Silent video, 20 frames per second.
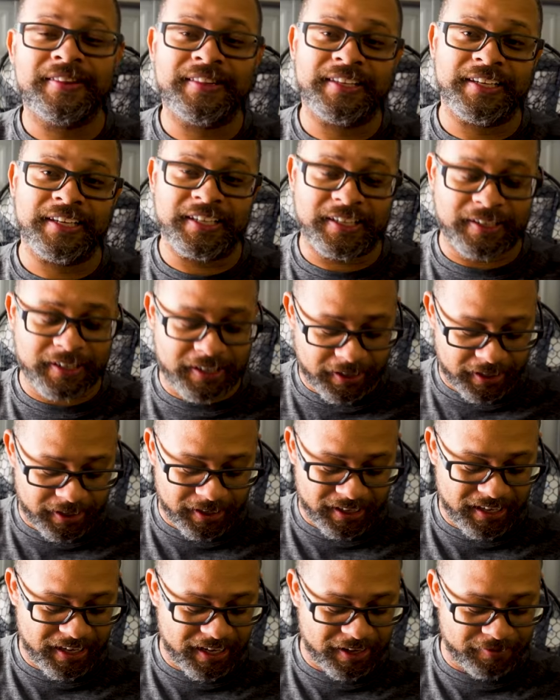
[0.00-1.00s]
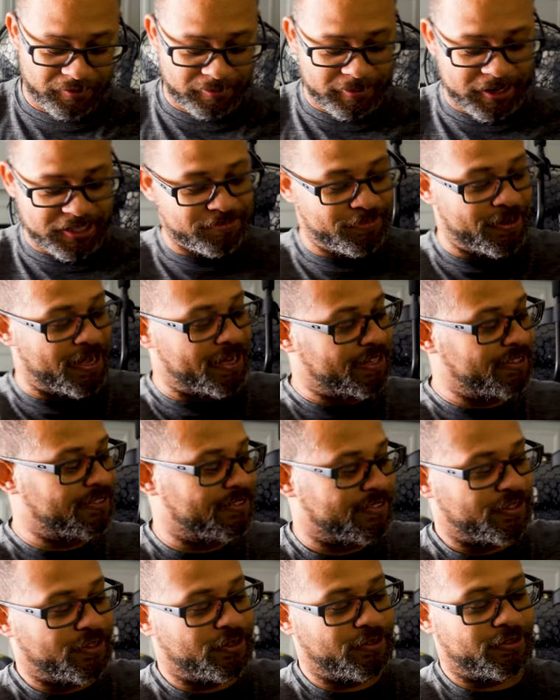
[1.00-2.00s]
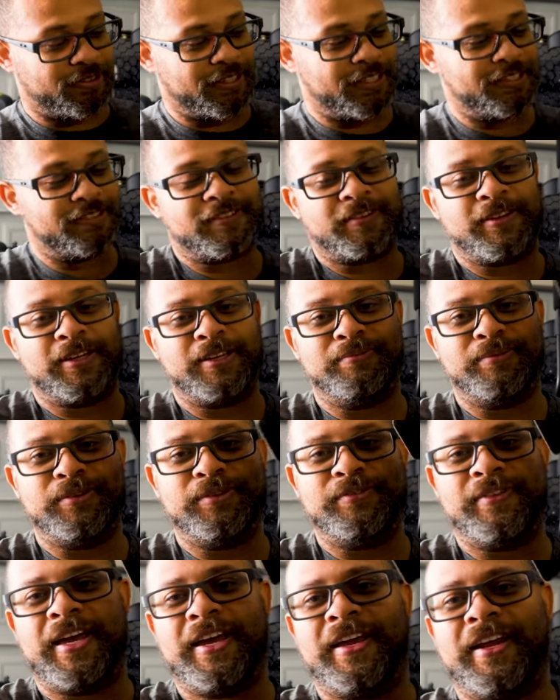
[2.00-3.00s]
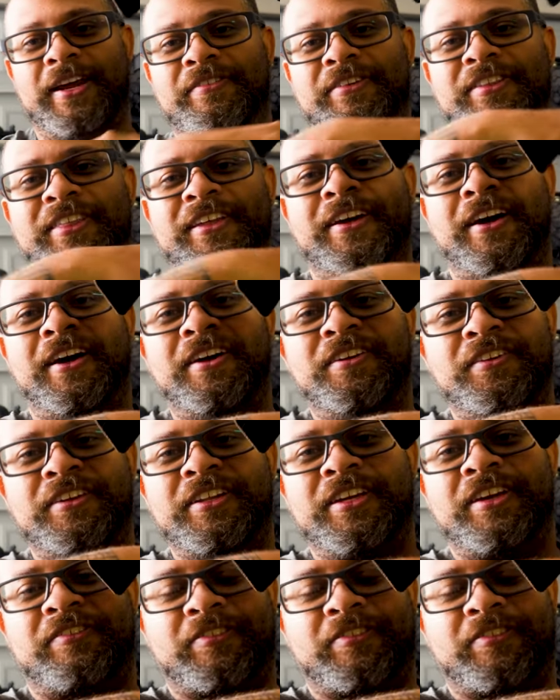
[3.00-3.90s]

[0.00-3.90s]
the information packet. So let's go ahead and move that. Everything under the